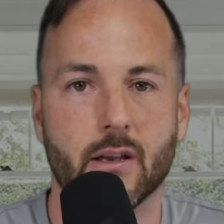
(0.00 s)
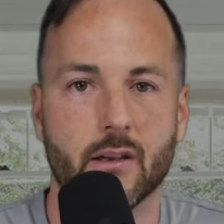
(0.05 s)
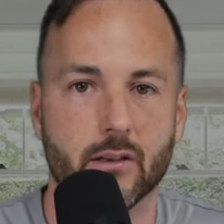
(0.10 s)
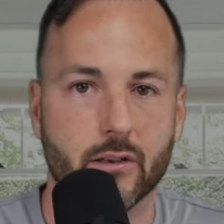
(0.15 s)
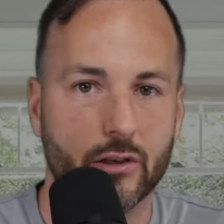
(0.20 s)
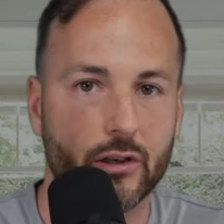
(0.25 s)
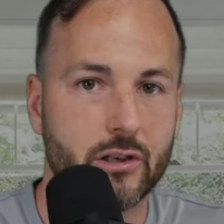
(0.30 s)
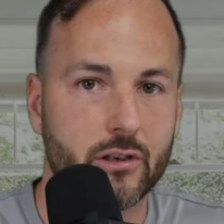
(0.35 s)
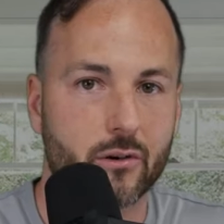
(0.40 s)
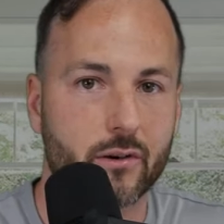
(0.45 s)

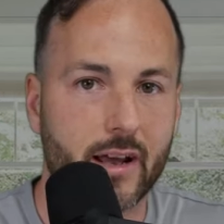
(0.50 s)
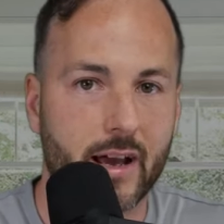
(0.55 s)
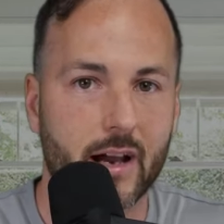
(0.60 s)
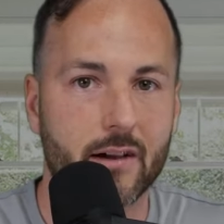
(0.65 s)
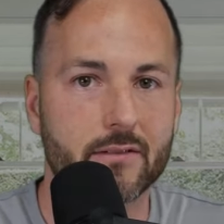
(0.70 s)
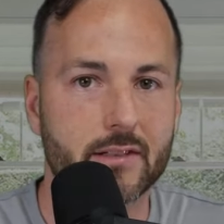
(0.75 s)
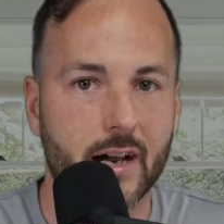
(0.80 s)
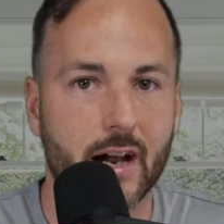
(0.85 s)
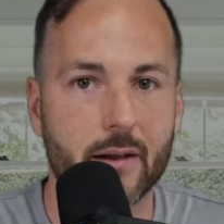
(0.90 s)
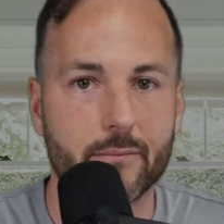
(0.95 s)
You don't have
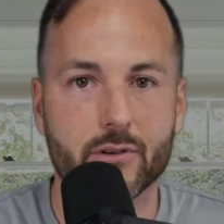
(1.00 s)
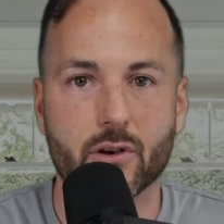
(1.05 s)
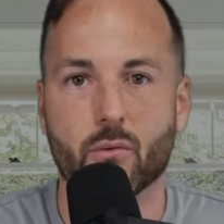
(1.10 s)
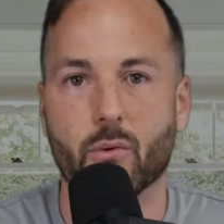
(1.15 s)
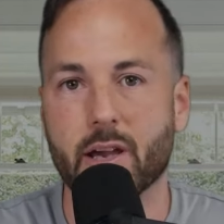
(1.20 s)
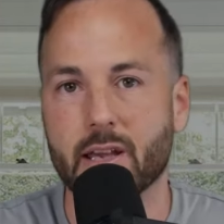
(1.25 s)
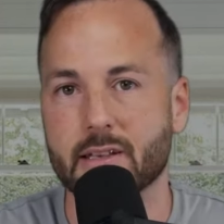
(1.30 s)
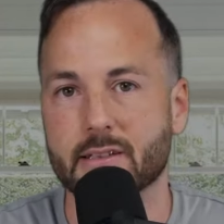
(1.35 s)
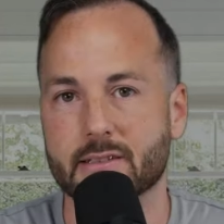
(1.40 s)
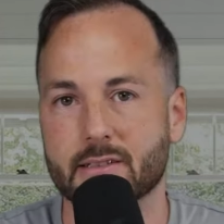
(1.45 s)
time to
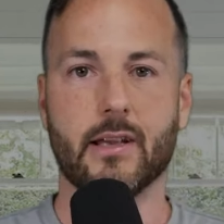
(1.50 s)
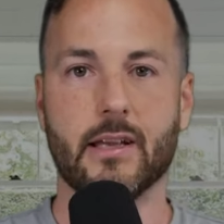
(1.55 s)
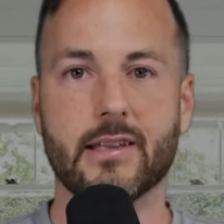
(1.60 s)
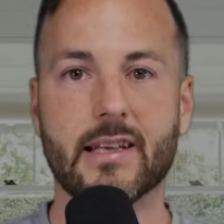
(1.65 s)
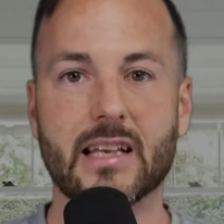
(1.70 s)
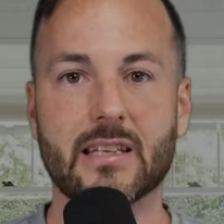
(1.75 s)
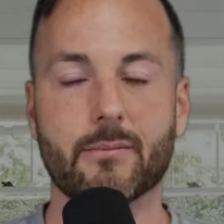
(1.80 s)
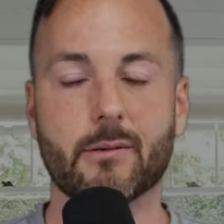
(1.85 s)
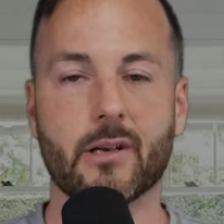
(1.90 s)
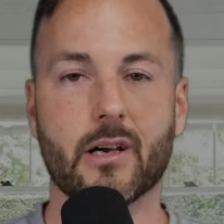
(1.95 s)
waste. And
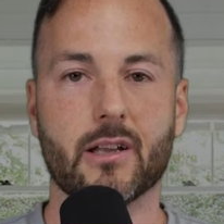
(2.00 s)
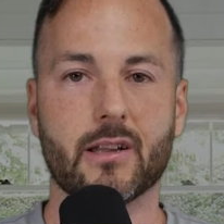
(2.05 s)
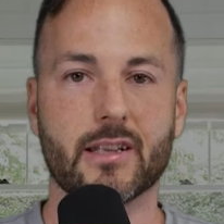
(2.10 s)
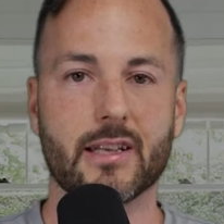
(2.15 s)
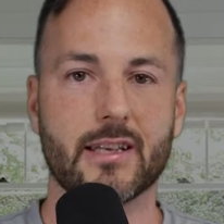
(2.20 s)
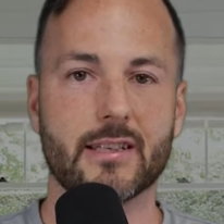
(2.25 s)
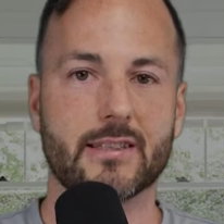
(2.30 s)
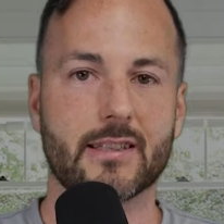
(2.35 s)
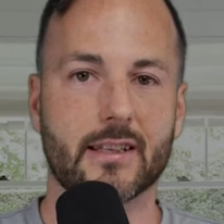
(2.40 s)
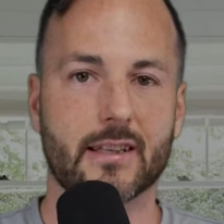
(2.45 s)
last but not
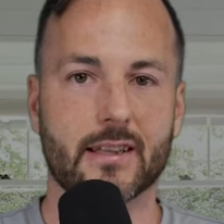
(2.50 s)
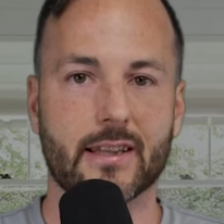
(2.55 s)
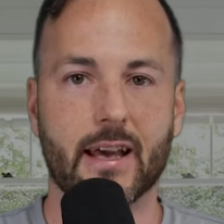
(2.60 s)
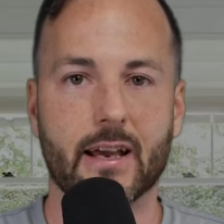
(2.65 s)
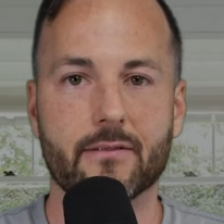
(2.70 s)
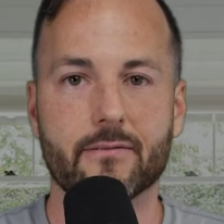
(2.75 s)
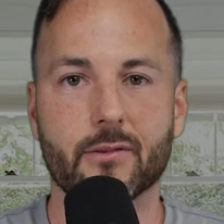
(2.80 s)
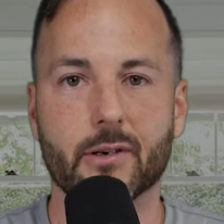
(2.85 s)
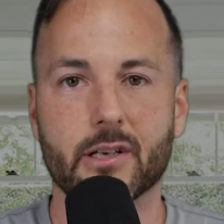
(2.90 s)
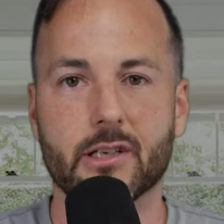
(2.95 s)
least,
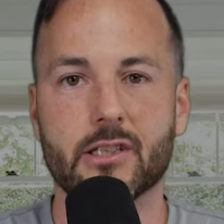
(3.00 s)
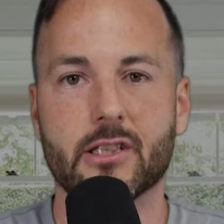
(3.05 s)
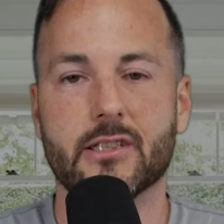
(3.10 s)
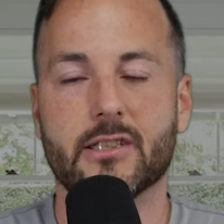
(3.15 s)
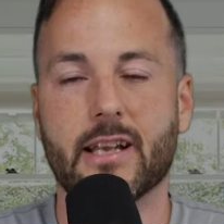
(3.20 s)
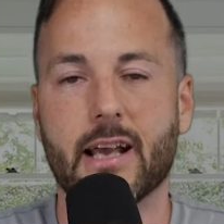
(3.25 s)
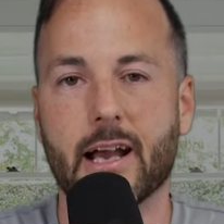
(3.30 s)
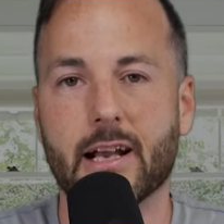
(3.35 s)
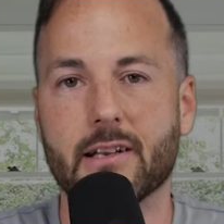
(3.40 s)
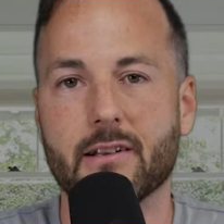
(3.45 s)
leverage
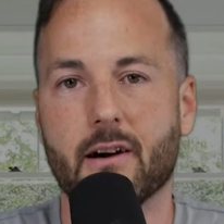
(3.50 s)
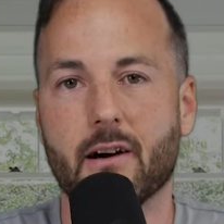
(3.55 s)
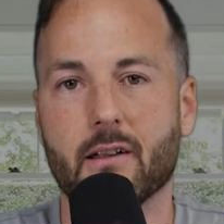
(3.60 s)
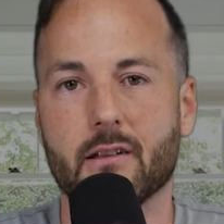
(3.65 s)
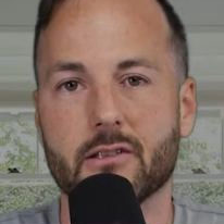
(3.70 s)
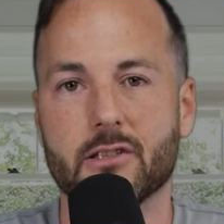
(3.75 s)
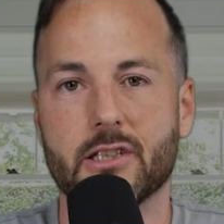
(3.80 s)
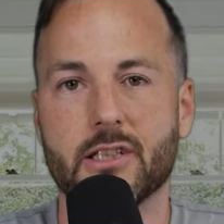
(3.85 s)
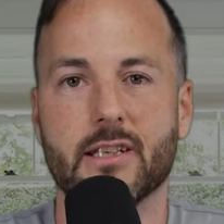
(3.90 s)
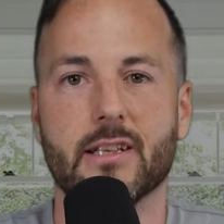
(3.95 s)

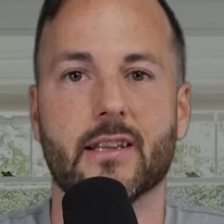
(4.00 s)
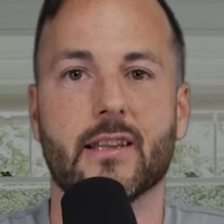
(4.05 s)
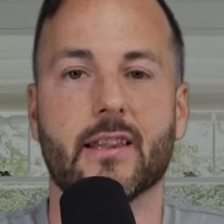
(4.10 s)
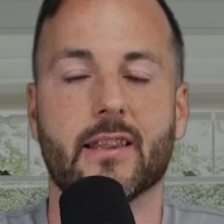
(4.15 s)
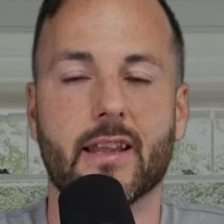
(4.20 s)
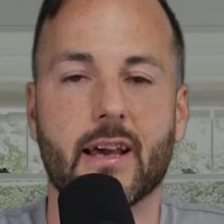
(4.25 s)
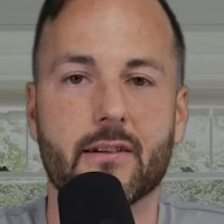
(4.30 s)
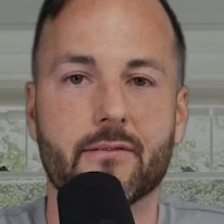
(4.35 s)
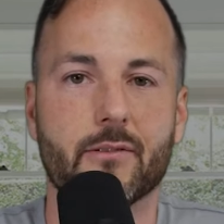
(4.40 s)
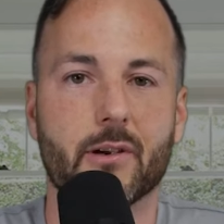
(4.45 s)
technology,
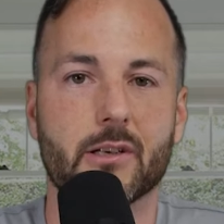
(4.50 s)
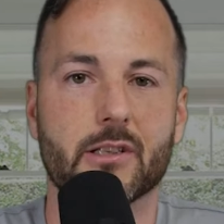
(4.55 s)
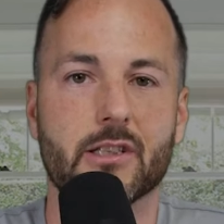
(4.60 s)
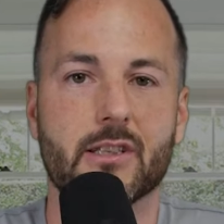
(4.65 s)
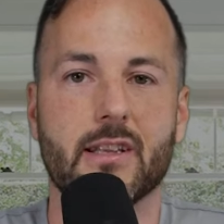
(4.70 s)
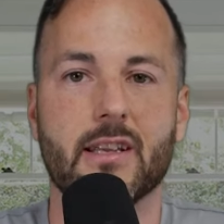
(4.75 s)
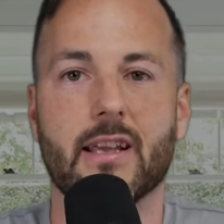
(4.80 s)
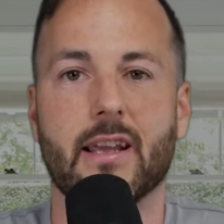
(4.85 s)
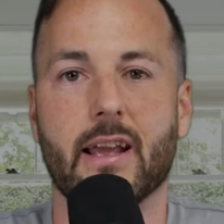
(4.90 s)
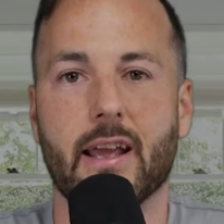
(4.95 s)
leverage
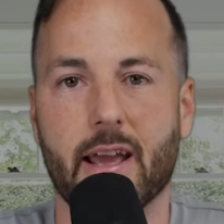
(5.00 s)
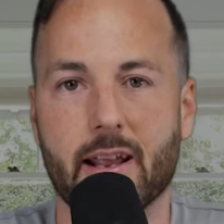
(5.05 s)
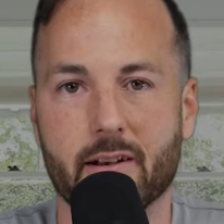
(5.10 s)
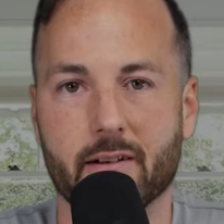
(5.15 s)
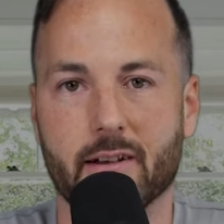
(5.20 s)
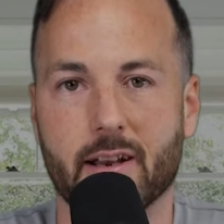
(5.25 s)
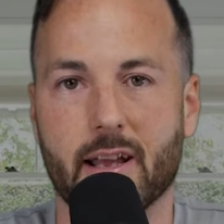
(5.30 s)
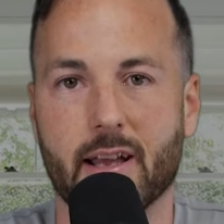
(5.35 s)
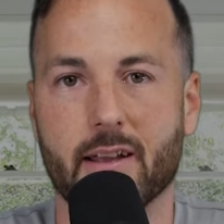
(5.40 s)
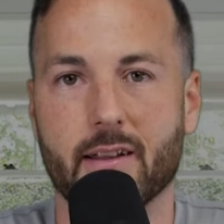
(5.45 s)
the
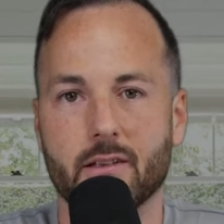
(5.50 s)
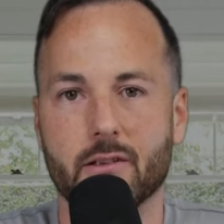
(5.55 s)
internet.